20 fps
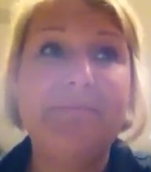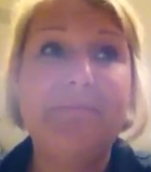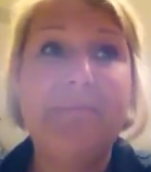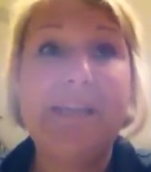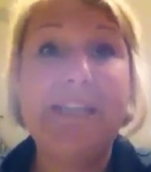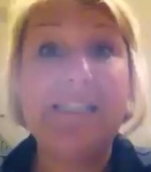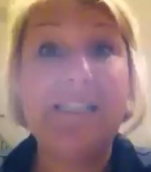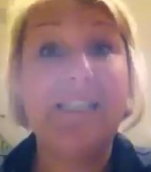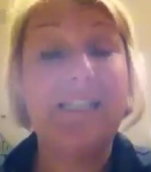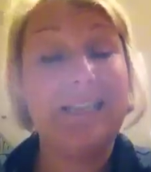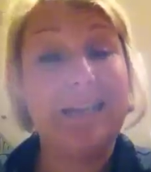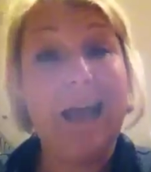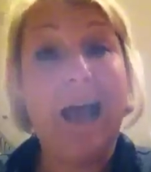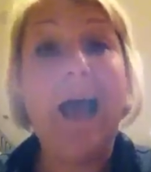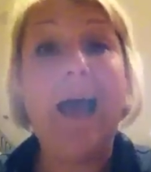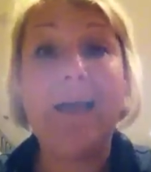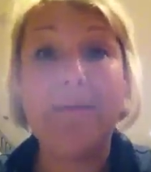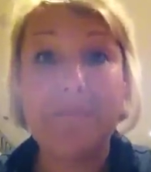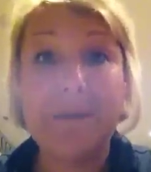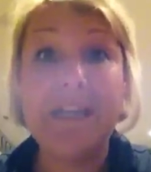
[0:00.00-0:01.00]
basically
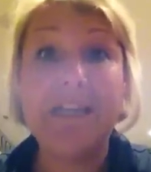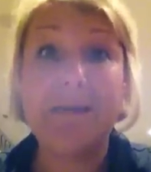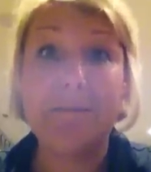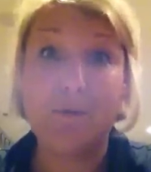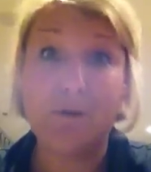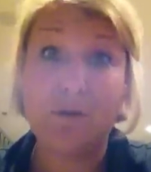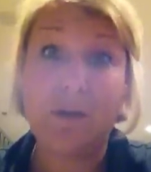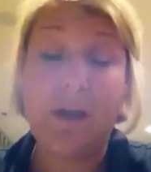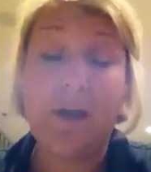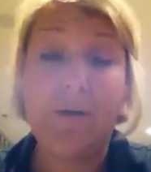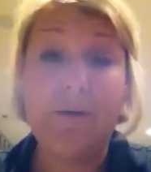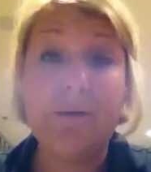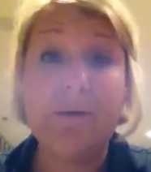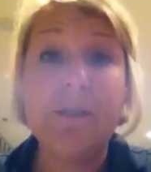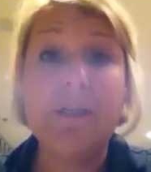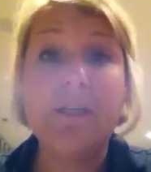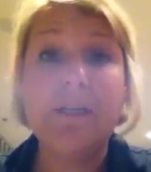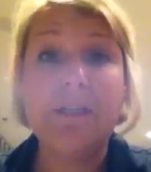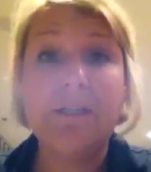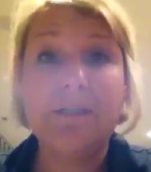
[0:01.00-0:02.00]
high, medium, or low.
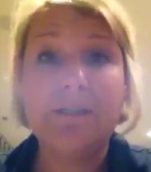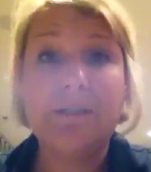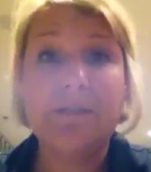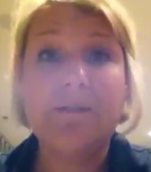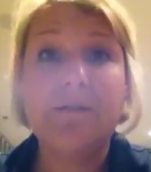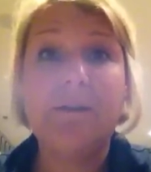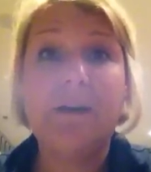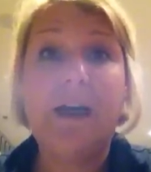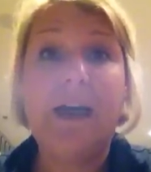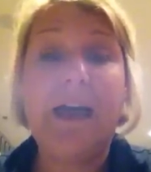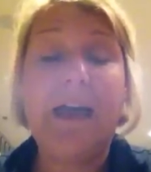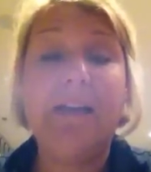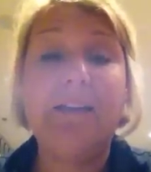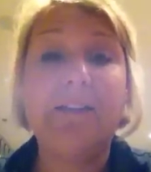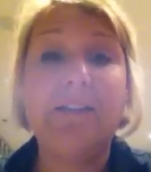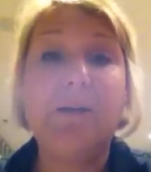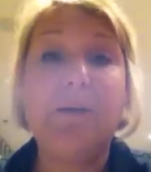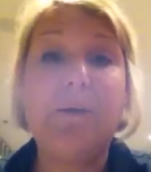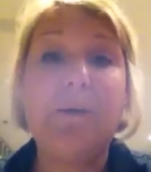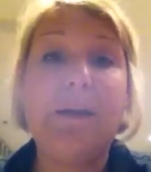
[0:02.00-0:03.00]
Okay,
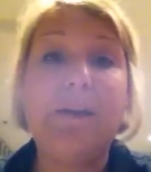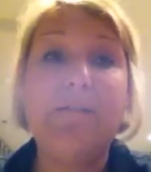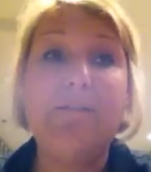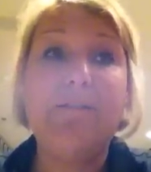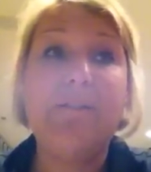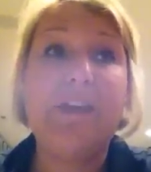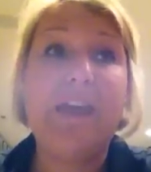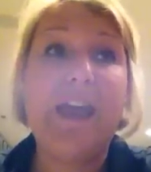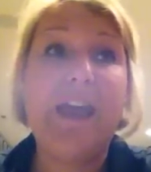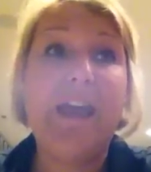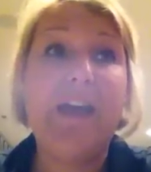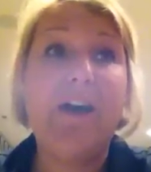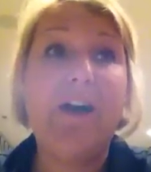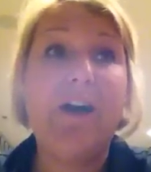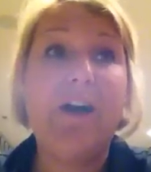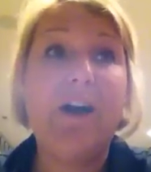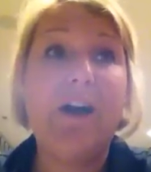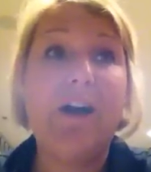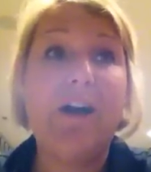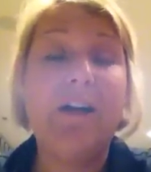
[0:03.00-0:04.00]
so if they
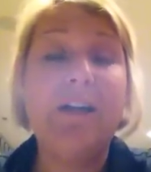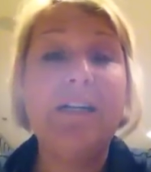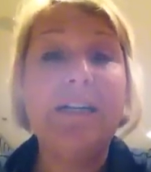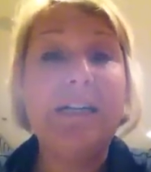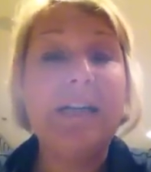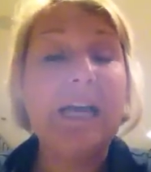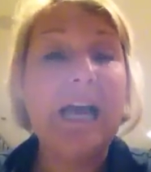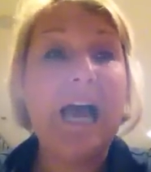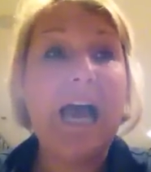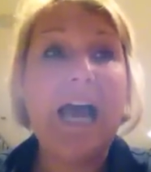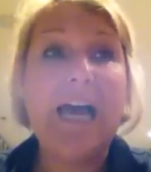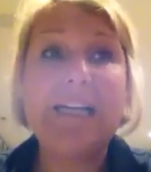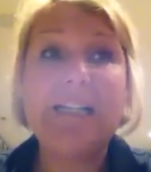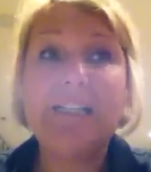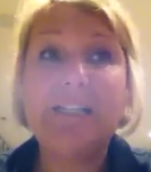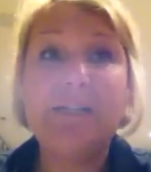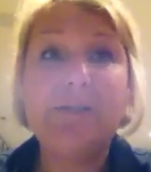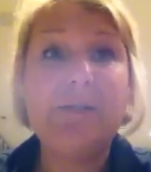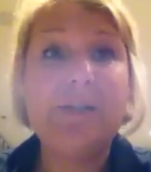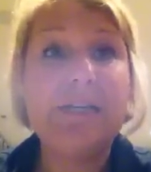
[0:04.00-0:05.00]
are high
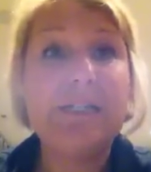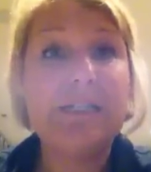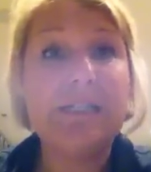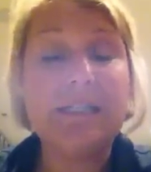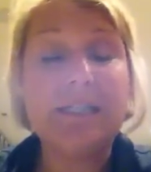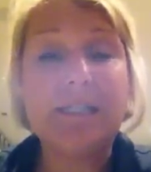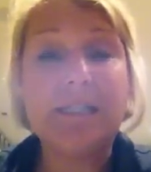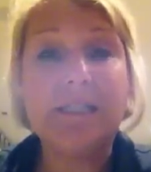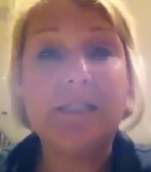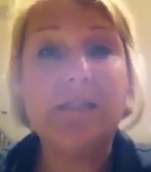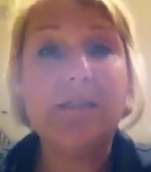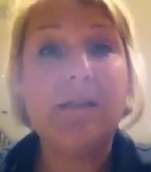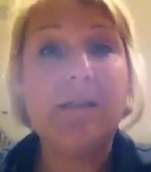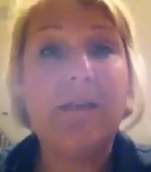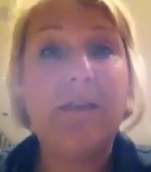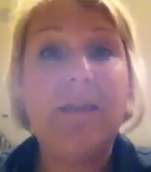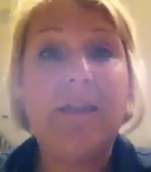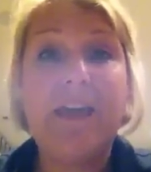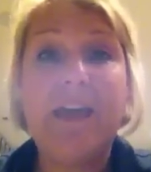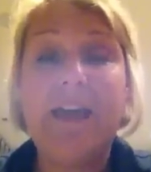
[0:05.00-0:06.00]
students,
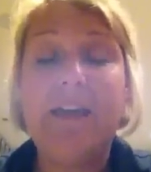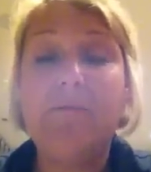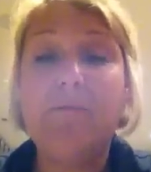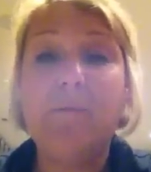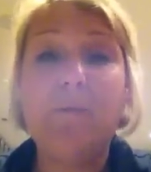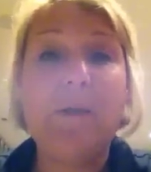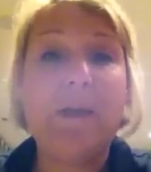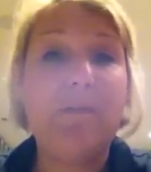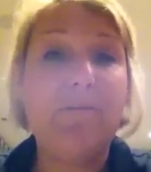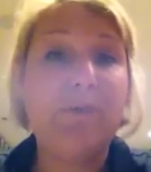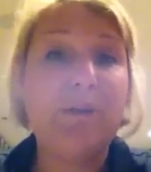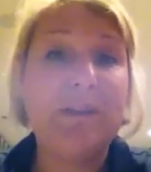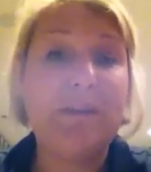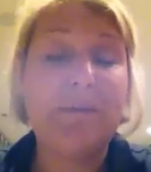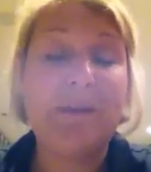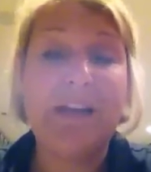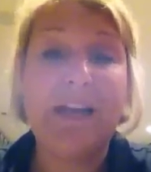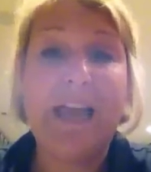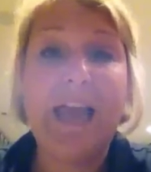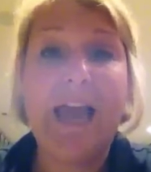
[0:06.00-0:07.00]
then we can put
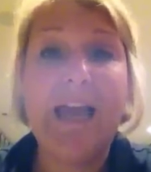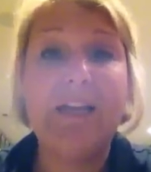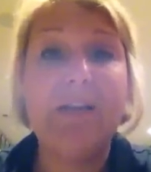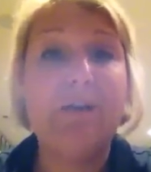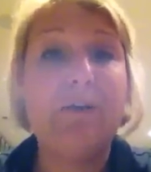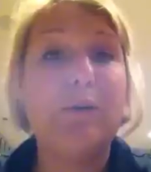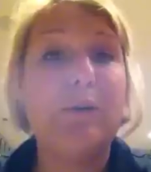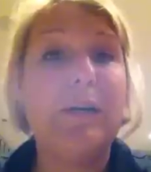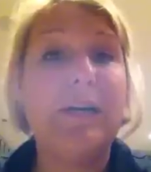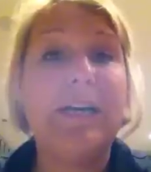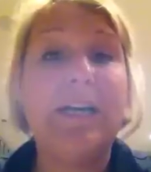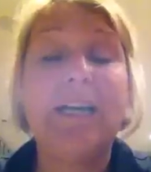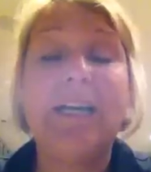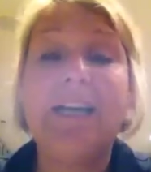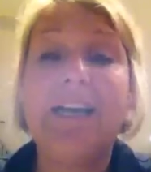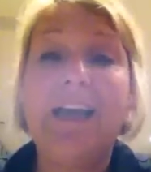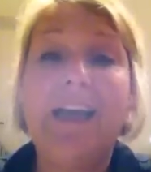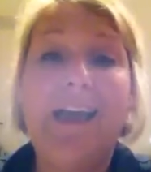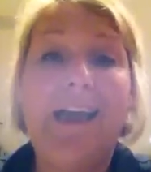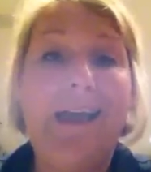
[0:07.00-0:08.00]
them in a category,
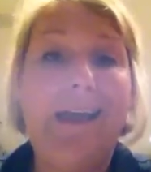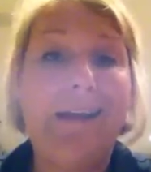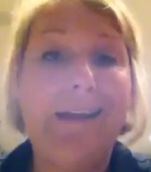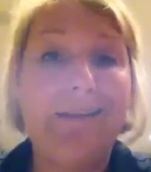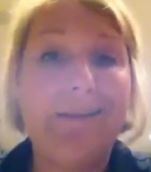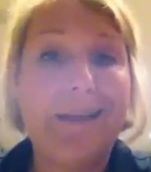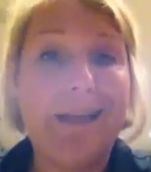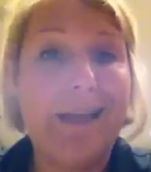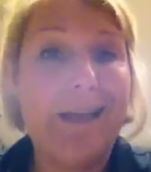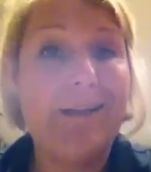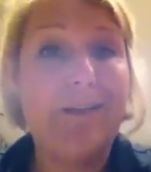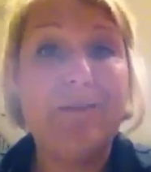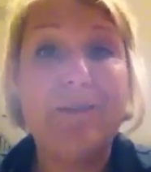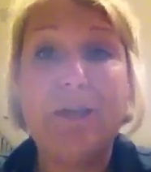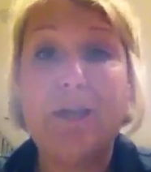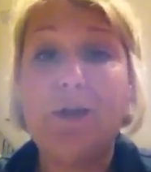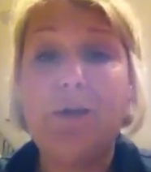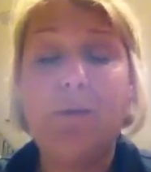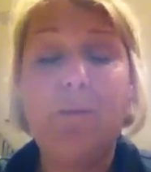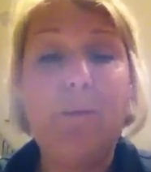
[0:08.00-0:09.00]
and at the end of the
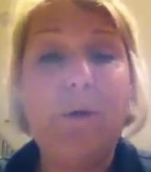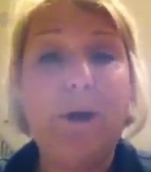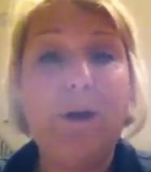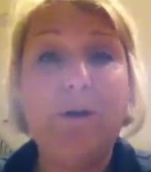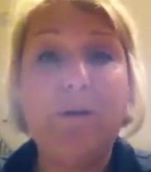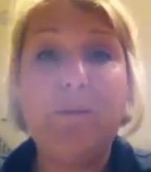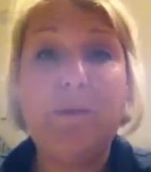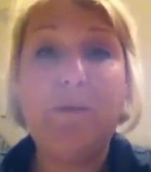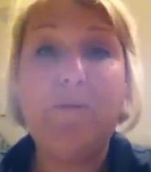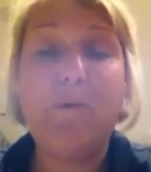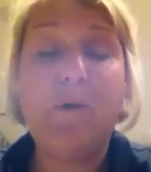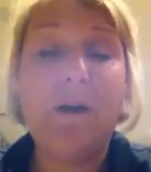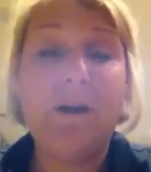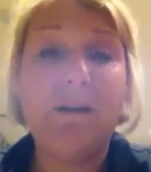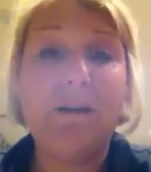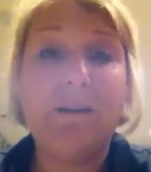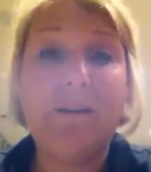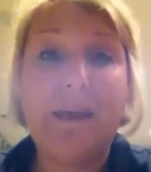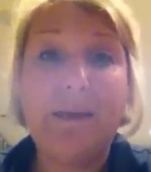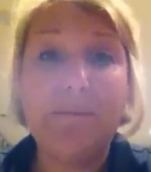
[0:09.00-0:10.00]
year, where do we
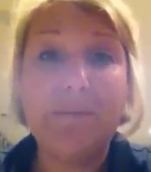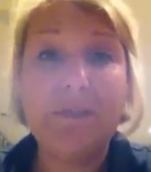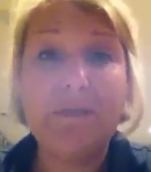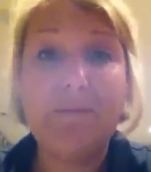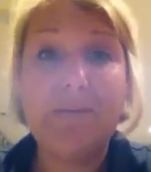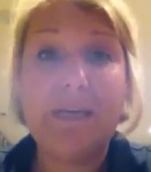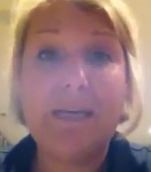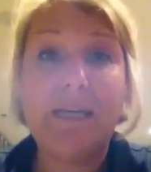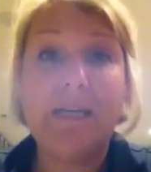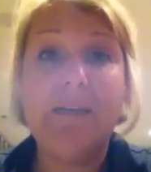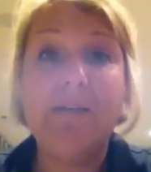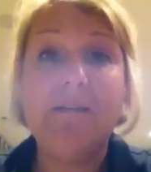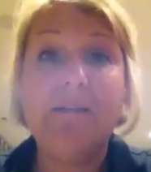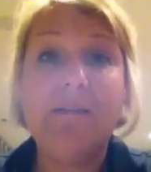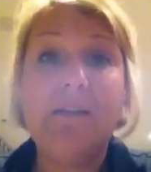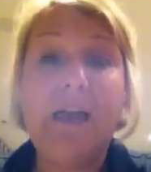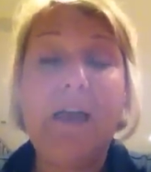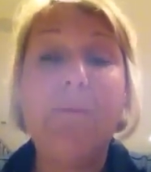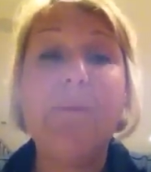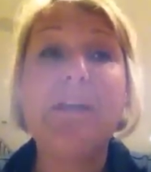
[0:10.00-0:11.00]
want them to be?
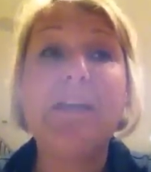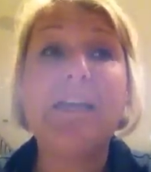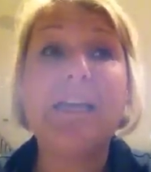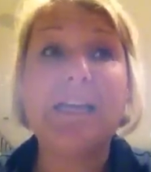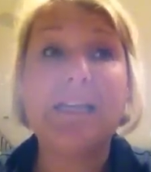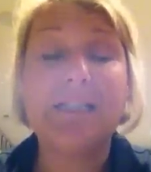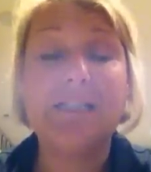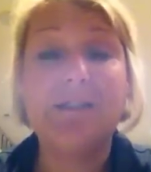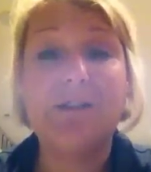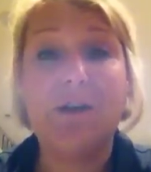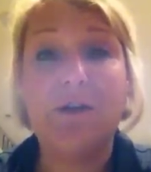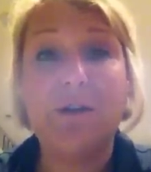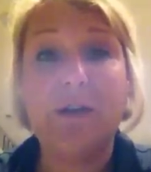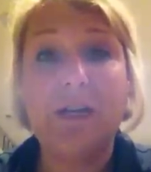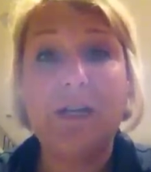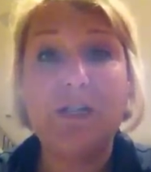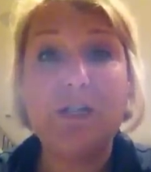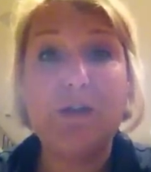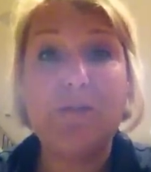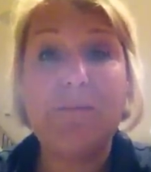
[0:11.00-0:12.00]
How many kids are
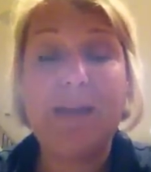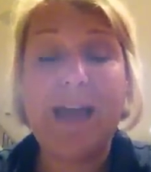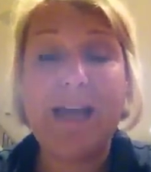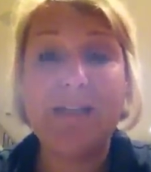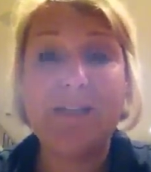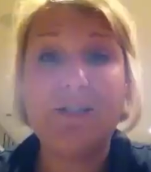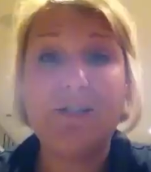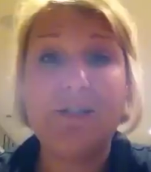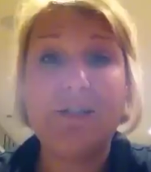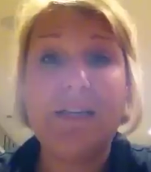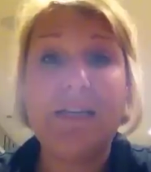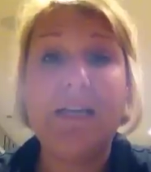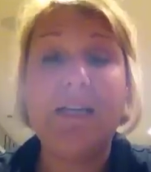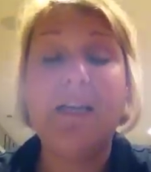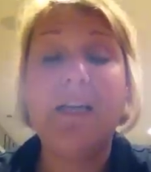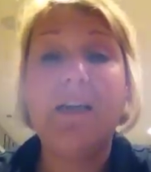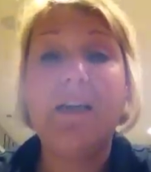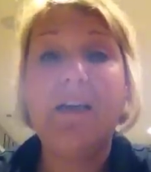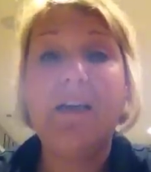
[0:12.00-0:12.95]
going to show mastery